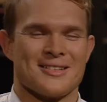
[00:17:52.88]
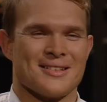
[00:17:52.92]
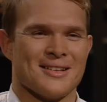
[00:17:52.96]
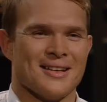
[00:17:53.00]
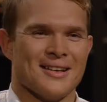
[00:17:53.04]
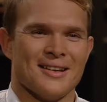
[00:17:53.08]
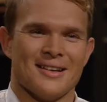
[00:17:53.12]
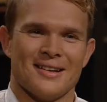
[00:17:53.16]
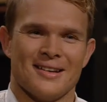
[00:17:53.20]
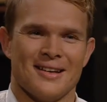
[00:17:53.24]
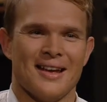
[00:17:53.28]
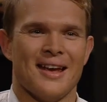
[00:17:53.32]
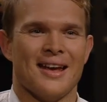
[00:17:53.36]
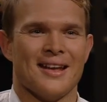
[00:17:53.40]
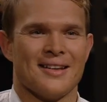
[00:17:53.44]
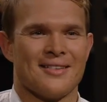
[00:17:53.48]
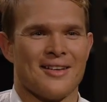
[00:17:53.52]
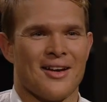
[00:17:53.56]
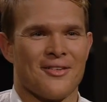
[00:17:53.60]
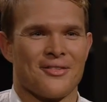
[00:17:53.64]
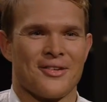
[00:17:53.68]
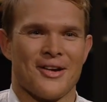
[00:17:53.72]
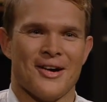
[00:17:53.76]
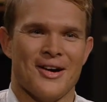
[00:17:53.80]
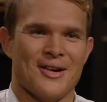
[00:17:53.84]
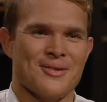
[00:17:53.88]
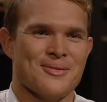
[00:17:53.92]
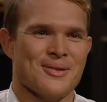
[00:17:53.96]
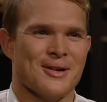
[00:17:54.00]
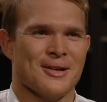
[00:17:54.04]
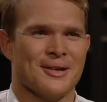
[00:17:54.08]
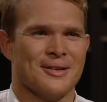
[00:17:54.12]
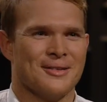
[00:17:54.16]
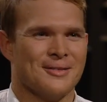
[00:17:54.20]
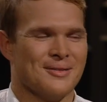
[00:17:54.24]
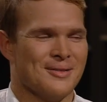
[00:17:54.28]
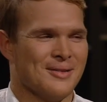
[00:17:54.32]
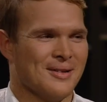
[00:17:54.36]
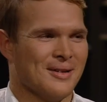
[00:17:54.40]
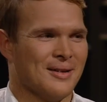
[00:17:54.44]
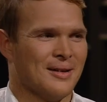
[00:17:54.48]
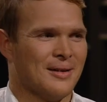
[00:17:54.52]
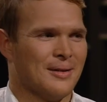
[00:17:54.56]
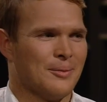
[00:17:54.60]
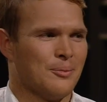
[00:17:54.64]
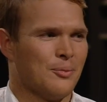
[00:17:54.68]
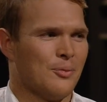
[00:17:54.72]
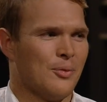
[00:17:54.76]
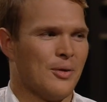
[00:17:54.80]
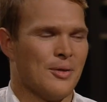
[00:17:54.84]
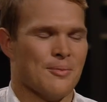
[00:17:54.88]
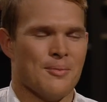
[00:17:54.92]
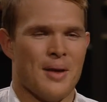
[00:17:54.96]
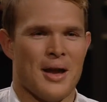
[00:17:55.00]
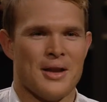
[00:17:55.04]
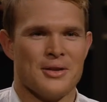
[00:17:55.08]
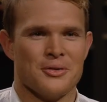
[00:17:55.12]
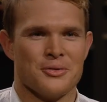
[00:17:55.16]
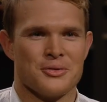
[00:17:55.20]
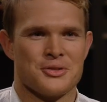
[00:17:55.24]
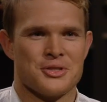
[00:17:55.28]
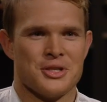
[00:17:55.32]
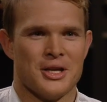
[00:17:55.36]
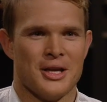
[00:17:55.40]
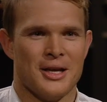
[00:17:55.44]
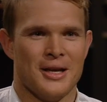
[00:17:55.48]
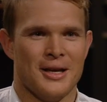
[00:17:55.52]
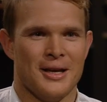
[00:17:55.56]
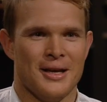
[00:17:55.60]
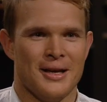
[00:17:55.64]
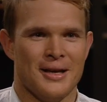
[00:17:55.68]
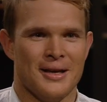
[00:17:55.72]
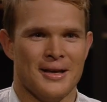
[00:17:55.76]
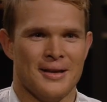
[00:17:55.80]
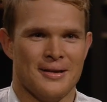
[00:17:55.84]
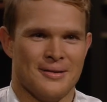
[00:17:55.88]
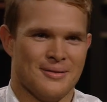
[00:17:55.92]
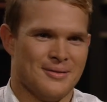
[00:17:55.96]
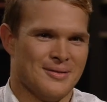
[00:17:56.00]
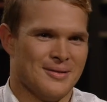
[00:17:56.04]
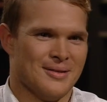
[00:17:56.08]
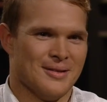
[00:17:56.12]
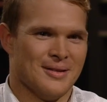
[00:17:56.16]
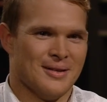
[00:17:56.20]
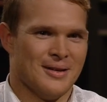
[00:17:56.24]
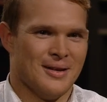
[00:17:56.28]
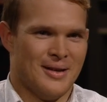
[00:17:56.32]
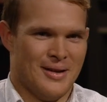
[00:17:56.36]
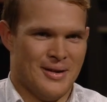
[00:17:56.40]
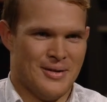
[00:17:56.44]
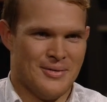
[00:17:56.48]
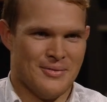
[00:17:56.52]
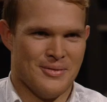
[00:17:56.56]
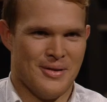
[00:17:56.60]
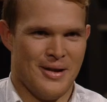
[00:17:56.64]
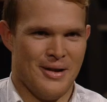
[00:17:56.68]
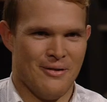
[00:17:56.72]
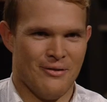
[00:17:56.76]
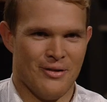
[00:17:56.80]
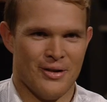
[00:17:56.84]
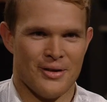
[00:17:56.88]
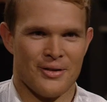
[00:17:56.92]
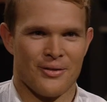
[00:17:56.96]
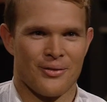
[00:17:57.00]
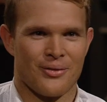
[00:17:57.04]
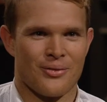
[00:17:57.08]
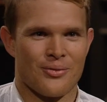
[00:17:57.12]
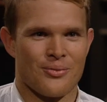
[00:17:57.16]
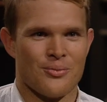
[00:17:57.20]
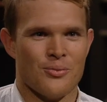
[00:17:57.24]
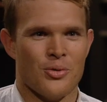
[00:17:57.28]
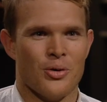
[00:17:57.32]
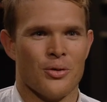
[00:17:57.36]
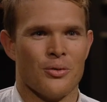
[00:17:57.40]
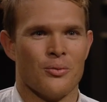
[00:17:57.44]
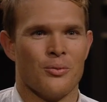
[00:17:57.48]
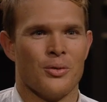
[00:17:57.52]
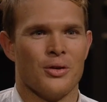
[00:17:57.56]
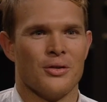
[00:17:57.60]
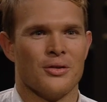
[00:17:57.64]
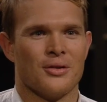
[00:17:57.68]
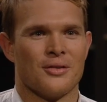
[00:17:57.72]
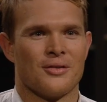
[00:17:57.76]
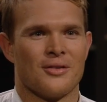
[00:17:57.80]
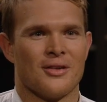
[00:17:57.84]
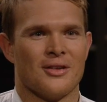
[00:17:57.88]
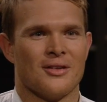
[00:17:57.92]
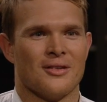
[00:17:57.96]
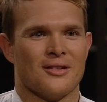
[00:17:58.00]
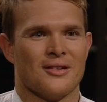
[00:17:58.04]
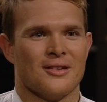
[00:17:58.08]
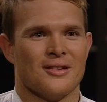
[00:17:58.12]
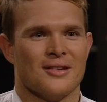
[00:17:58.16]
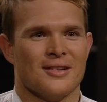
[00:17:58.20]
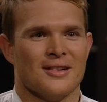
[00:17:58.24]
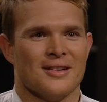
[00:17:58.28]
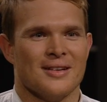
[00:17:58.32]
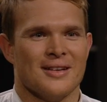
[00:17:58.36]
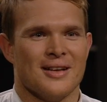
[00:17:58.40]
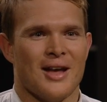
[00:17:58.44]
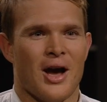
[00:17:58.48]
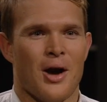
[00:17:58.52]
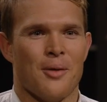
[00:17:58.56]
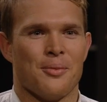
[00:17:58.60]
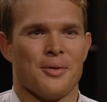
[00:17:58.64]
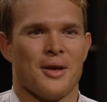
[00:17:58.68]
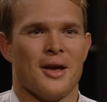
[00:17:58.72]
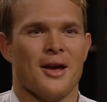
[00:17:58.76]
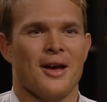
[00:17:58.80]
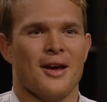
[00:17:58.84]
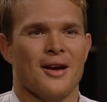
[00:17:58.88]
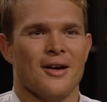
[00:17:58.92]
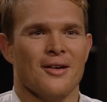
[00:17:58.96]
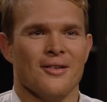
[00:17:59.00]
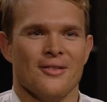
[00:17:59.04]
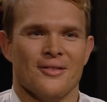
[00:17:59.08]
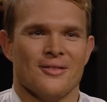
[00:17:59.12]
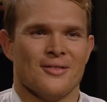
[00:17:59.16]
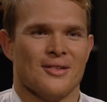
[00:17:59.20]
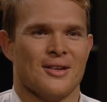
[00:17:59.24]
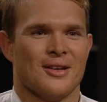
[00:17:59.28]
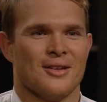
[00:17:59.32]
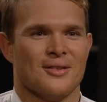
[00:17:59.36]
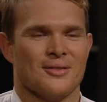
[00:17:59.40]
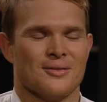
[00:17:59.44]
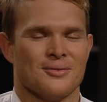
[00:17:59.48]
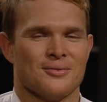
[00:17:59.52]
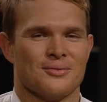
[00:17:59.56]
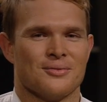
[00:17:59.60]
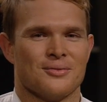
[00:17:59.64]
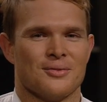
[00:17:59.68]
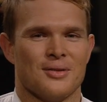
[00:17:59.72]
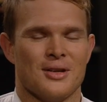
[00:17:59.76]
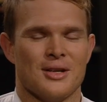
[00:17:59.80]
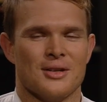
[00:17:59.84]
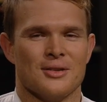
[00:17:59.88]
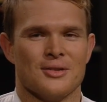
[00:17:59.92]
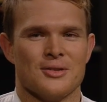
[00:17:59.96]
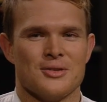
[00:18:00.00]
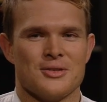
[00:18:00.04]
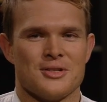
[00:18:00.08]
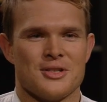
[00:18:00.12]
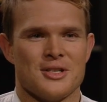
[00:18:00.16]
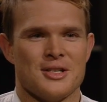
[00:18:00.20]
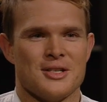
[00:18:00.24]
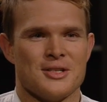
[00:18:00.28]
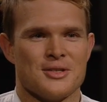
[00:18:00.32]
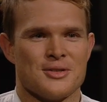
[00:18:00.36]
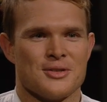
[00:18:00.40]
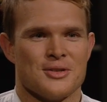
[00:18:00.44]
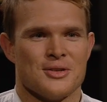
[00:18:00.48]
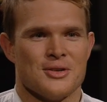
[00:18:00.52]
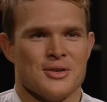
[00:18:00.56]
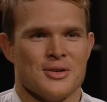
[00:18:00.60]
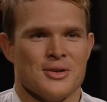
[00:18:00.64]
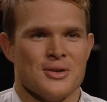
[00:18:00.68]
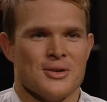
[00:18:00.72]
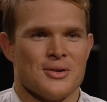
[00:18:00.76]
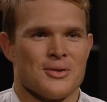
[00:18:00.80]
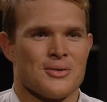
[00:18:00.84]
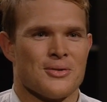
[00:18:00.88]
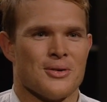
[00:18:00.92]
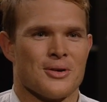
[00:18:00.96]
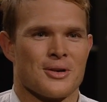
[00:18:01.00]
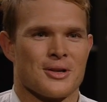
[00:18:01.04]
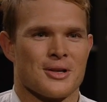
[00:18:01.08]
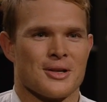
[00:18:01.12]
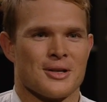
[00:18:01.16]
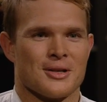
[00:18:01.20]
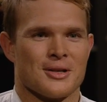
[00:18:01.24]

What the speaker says: are tough going, but with manual chair, and everyone's more than willing to help you out. And Lucy's quite a